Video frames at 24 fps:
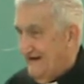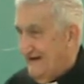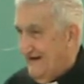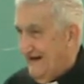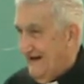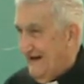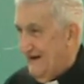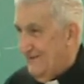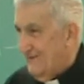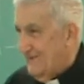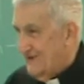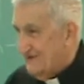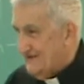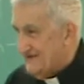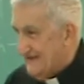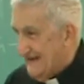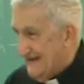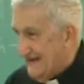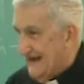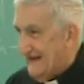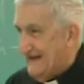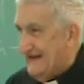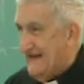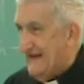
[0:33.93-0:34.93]
I must
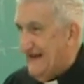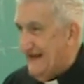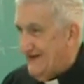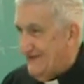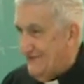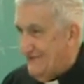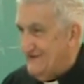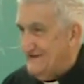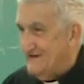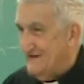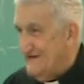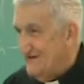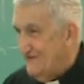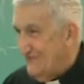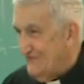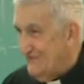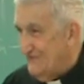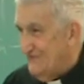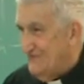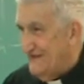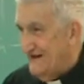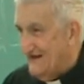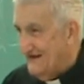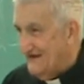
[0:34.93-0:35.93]
act according to
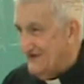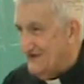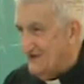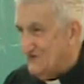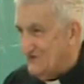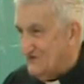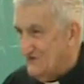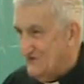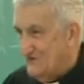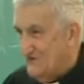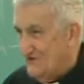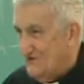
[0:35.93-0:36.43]
my nature.